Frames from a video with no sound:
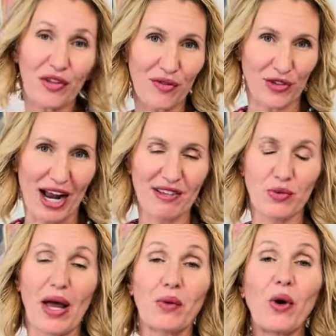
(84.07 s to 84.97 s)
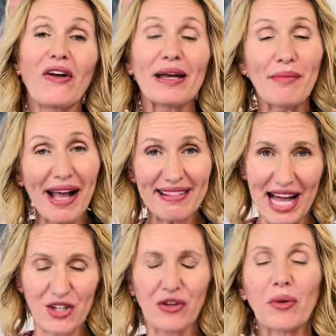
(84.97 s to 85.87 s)
or the frowns win? Well, in my
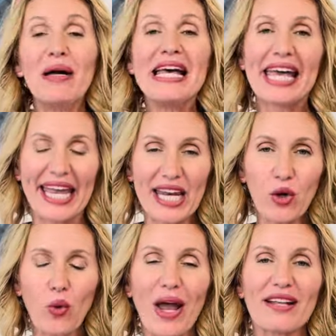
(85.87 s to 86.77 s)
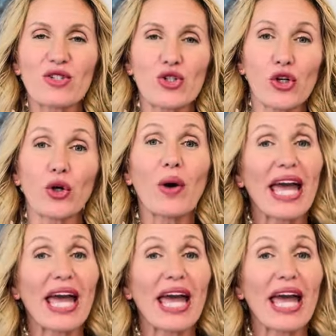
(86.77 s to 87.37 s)
classroom, it equates to